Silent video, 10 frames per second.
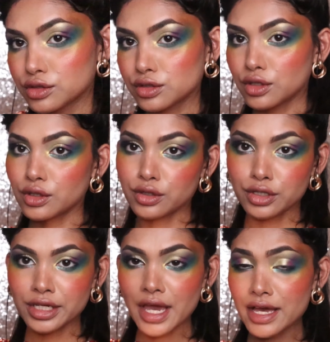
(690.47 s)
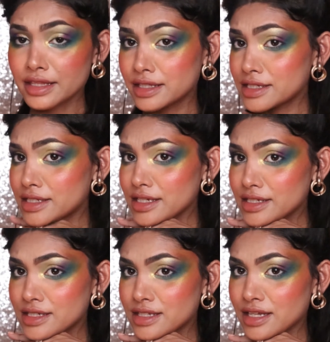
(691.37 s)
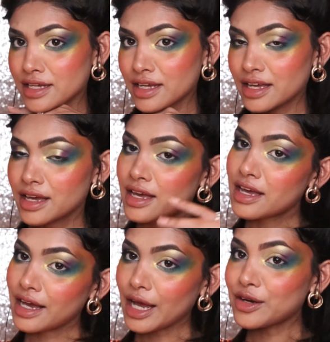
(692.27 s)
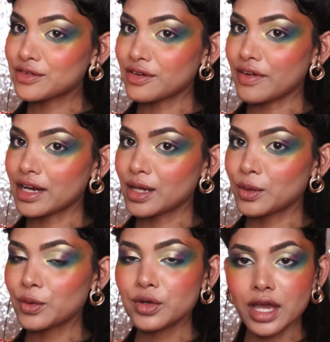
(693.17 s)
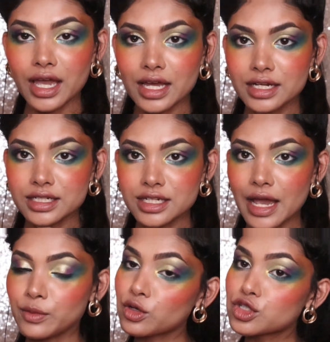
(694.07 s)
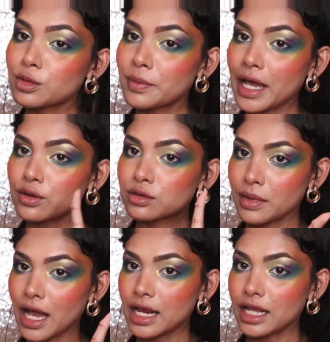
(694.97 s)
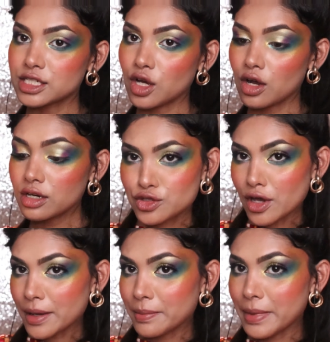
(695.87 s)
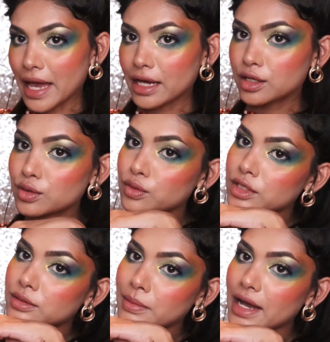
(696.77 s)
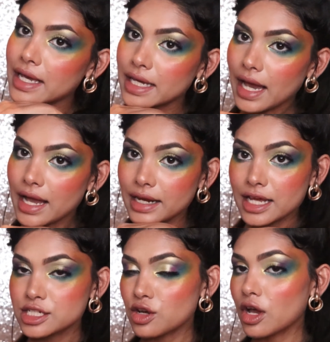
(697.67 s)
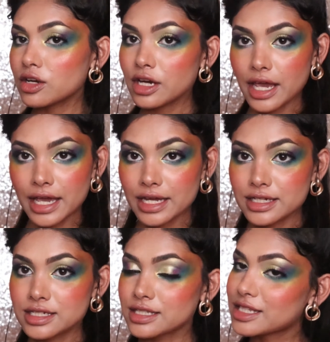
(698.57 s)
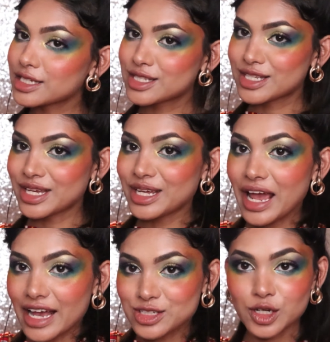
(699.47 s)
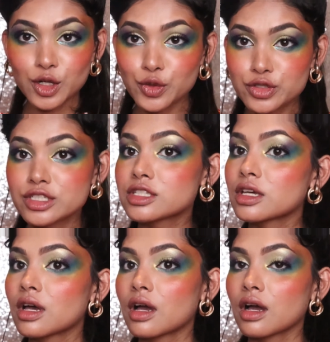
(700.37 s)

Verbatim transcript: so yeah this is kind of the final look and I'm going to be back with my eyelash on. So I'm back with my eyelash on and this actually looks